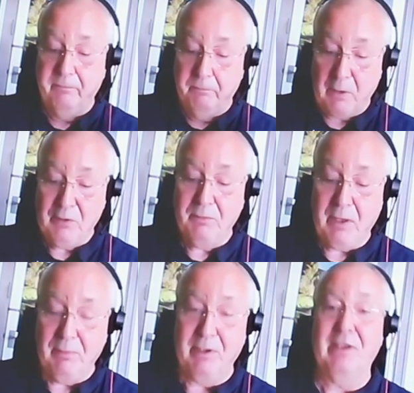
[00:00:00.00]
Most
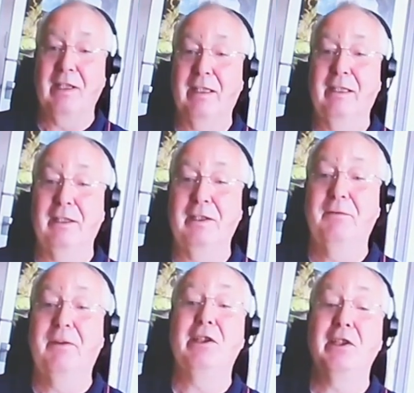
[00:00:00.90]
people, it's like a
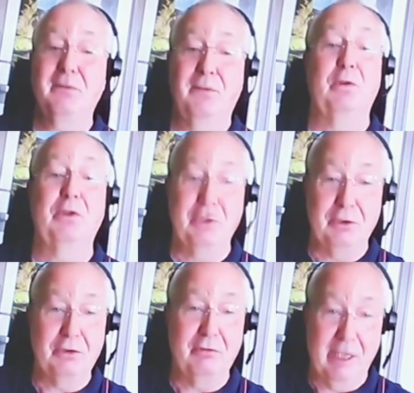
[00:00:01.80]
very dysfunctional
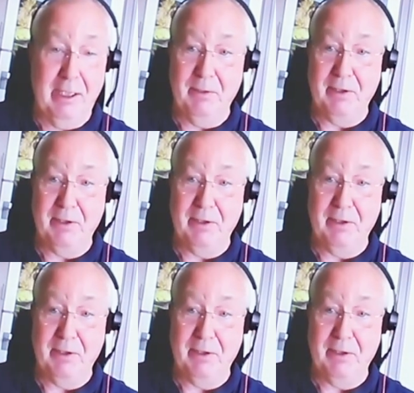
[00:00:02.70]
tribe.